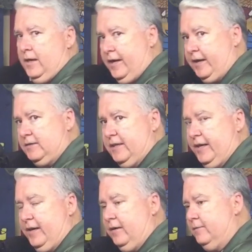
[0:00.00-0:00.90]
I can sit
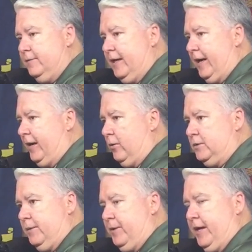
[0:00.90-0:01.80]
here and I can
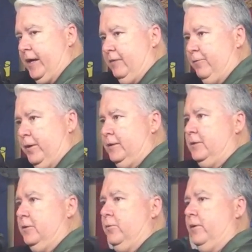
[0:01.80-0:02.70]
hold somebody at gunpoint
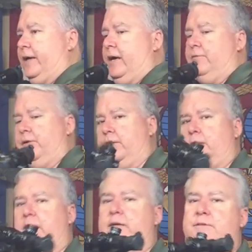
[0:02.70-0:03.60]
until the cavalry
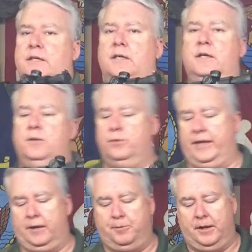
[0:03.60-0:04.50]
arrives
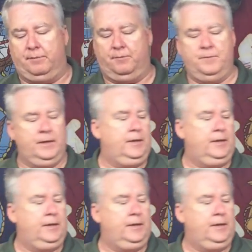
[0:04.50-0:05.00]
without a problem.